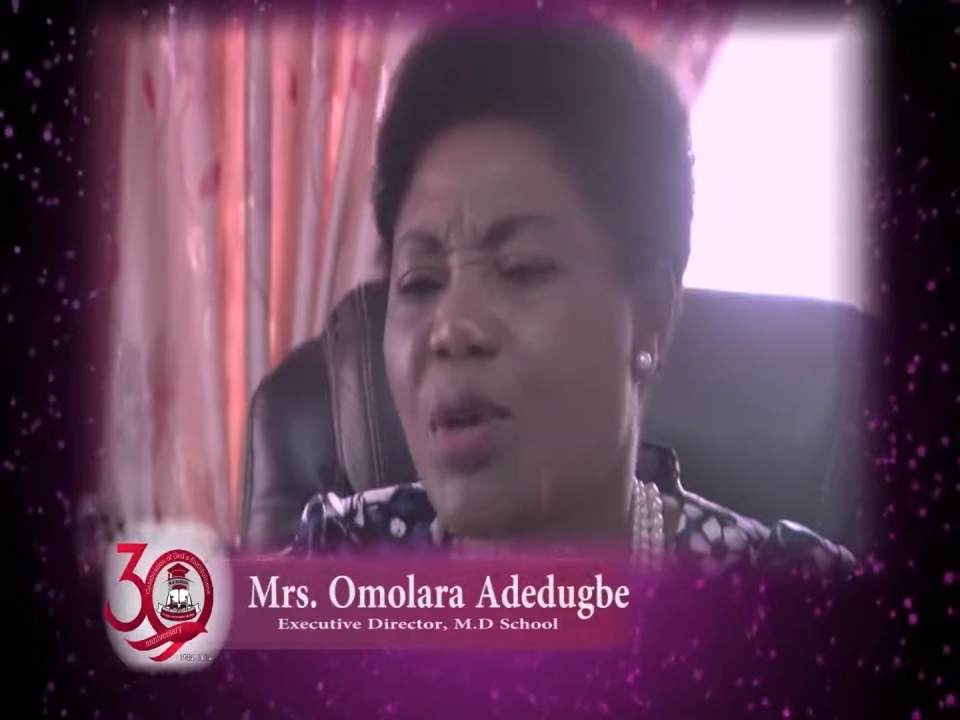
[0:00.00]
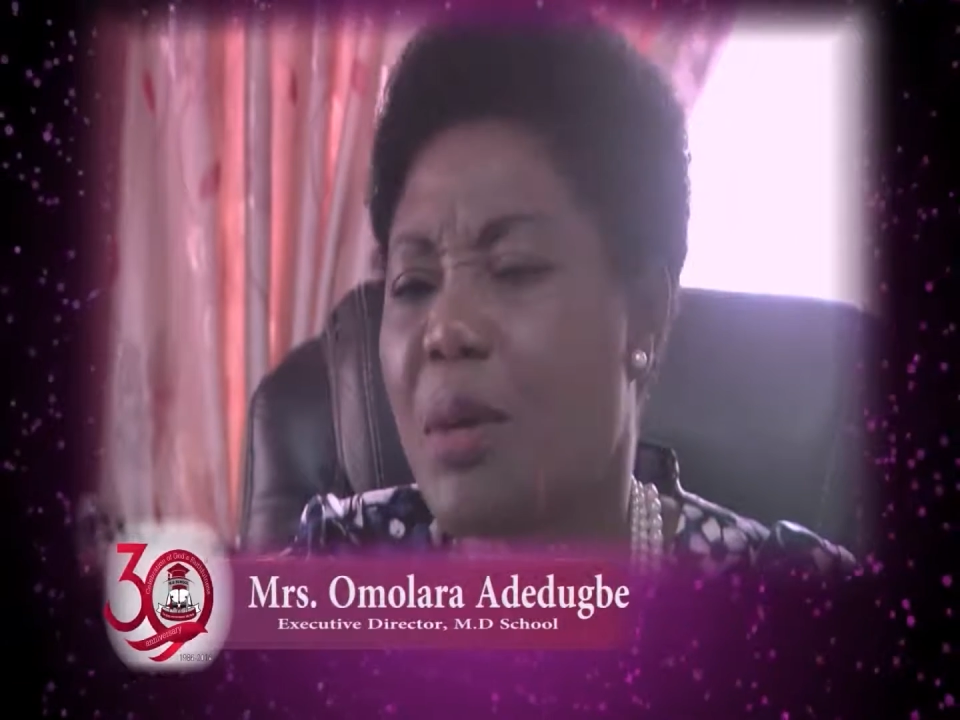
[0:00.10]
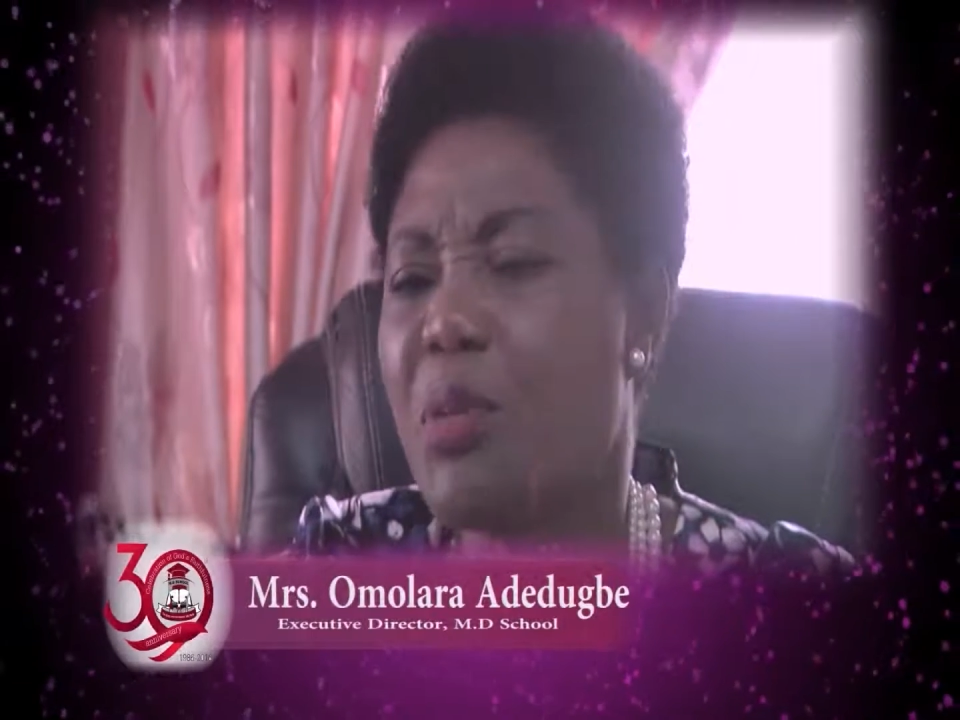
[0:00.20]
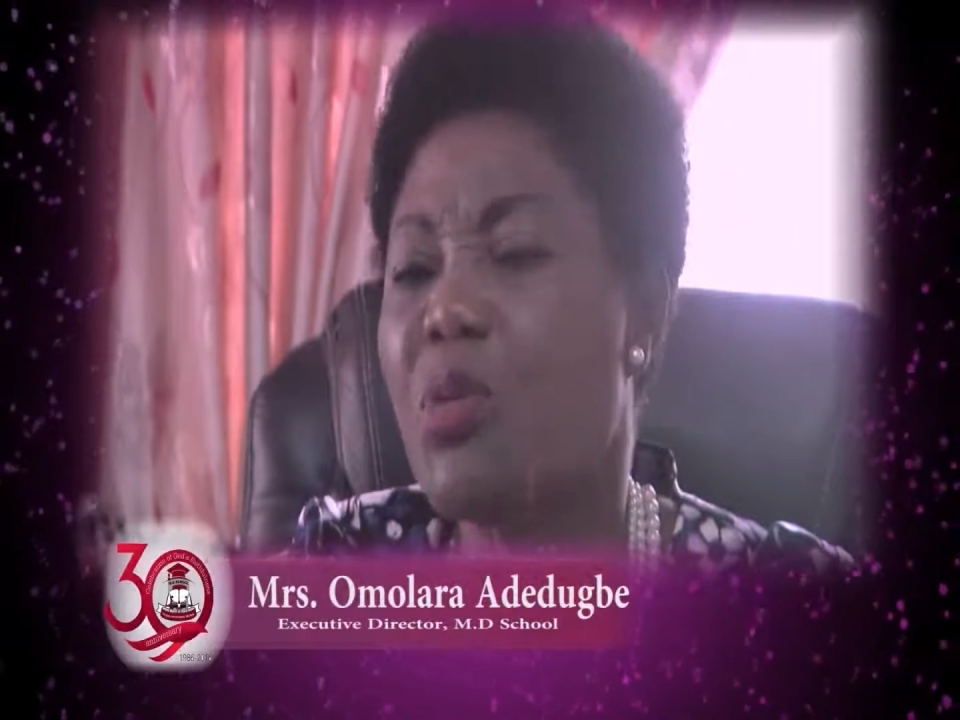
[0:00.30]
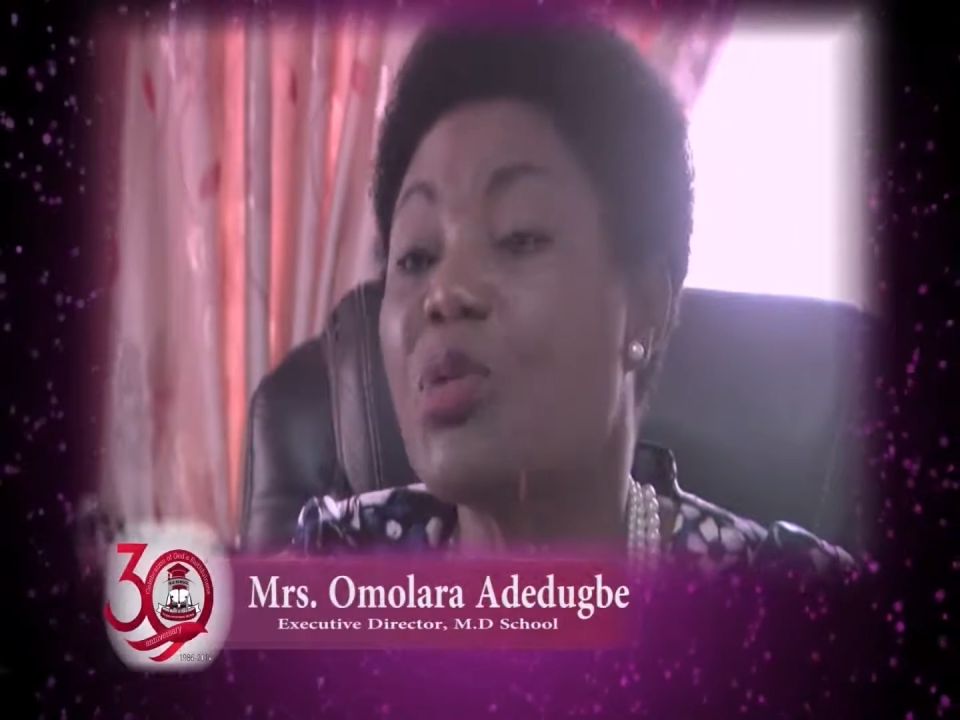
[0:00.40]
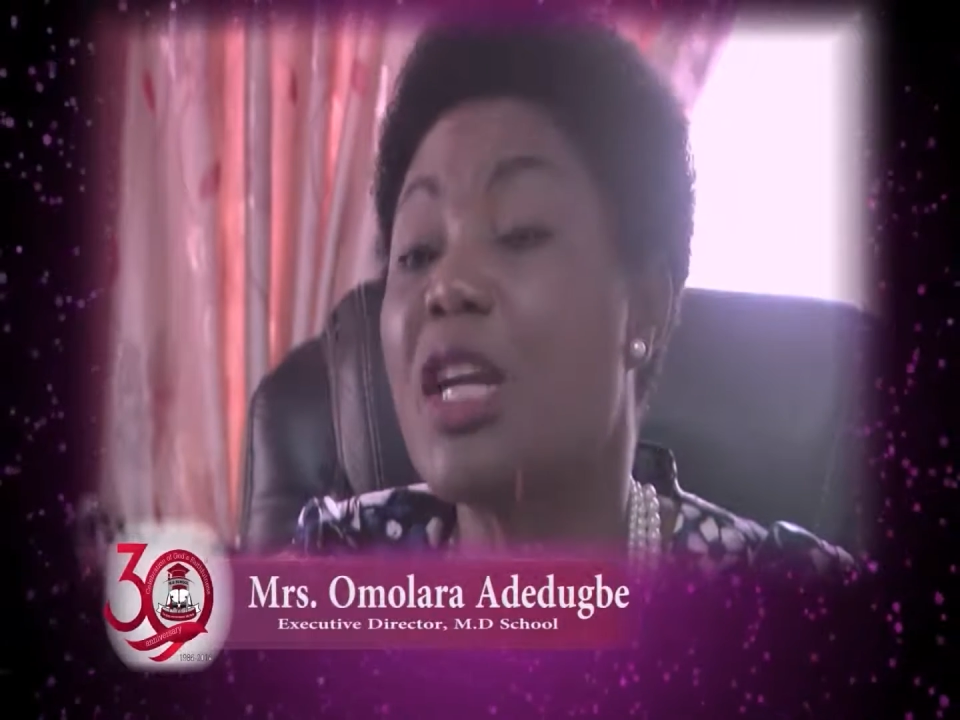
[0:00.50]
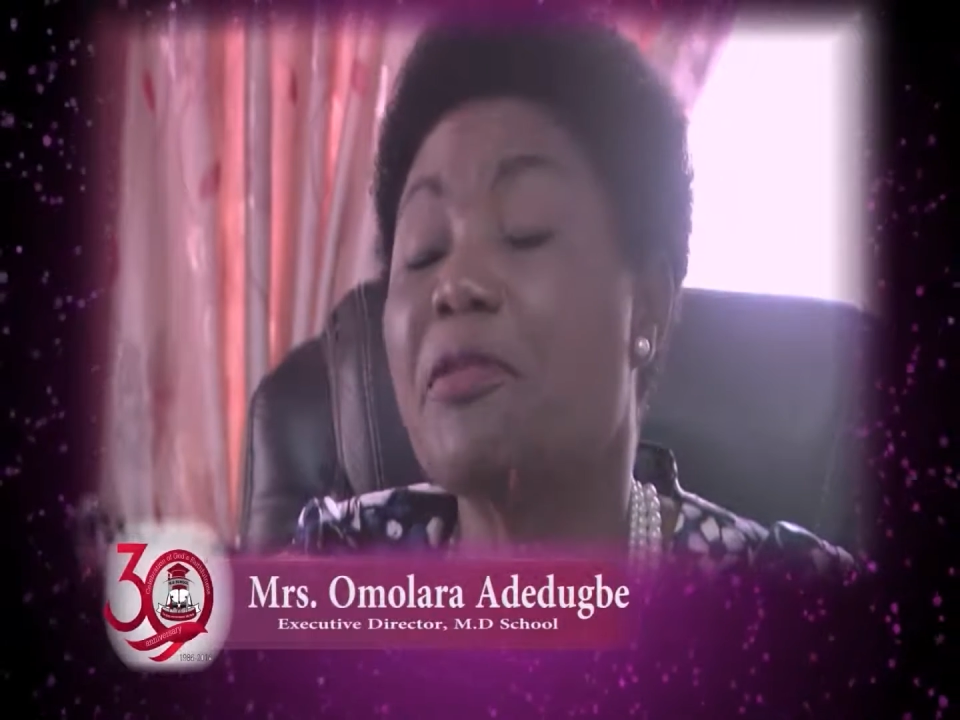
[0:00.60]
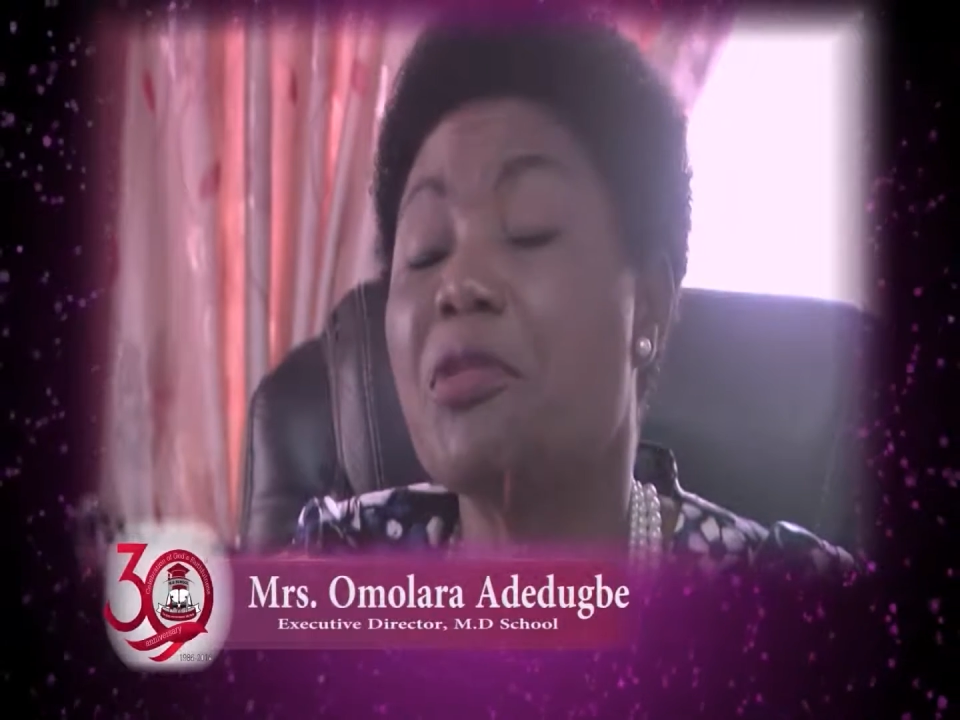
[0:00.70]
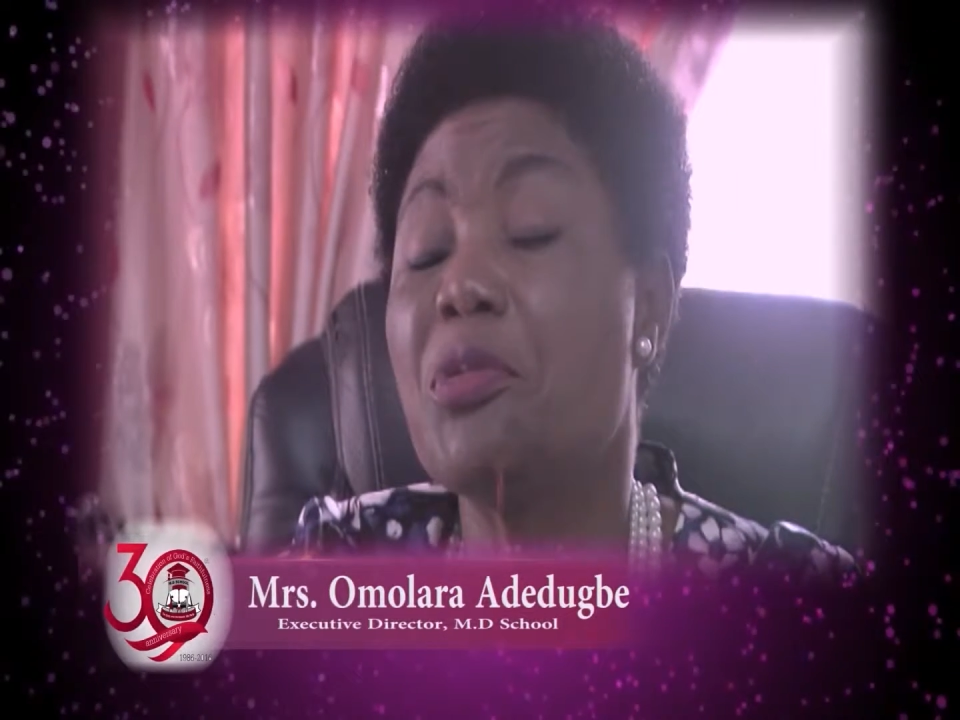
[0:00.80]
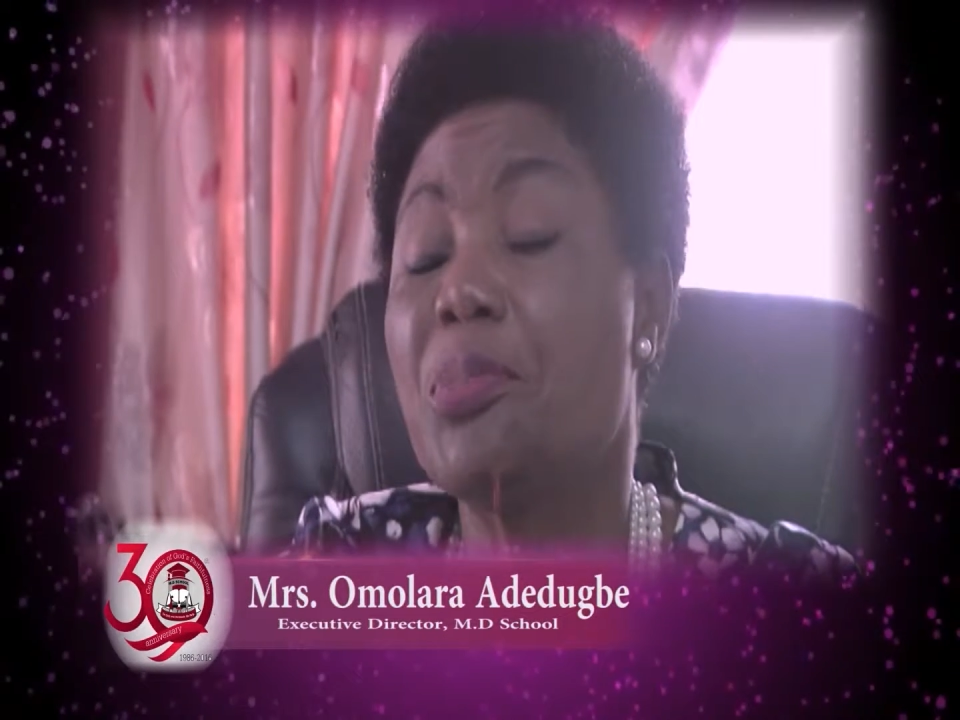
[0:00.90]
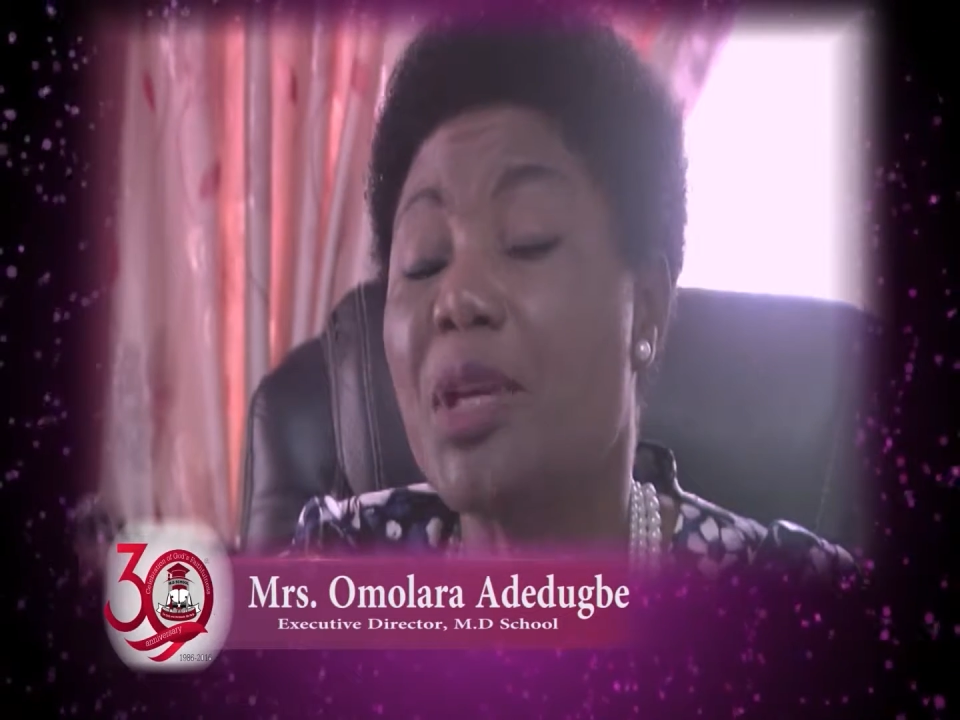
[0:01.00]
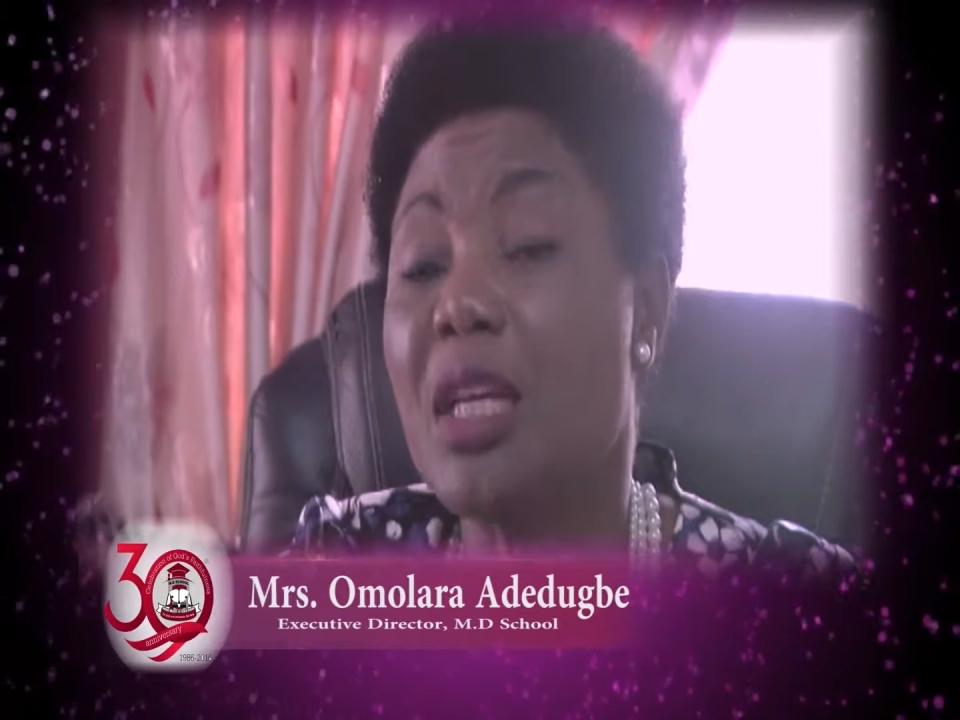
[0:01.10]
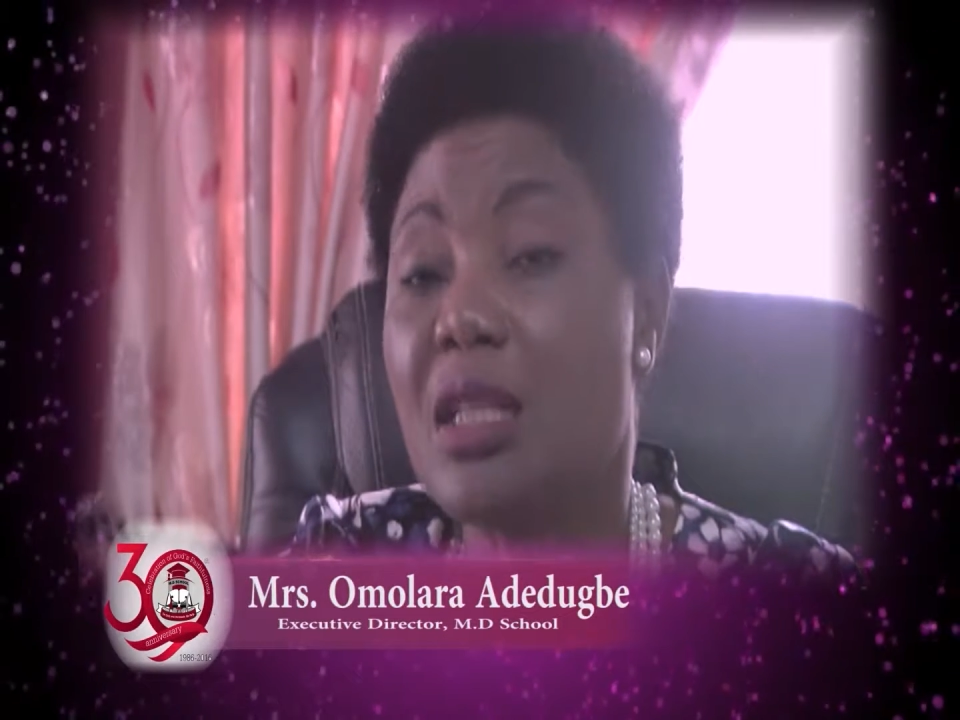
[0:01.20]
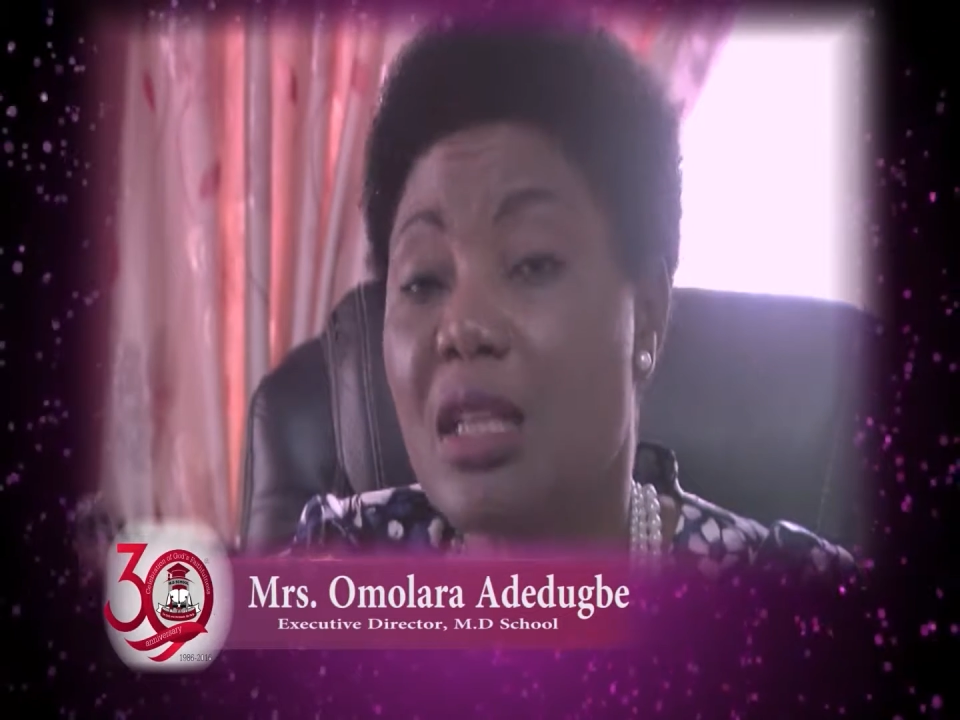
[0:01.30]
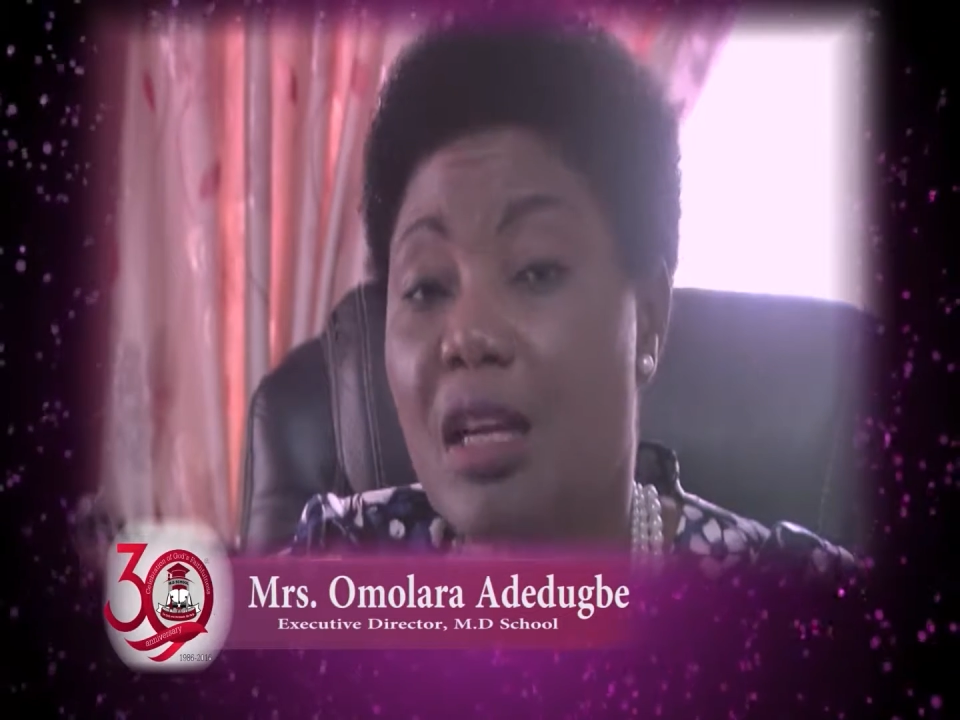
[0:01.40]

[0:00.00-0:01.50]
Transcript: where people would have even paid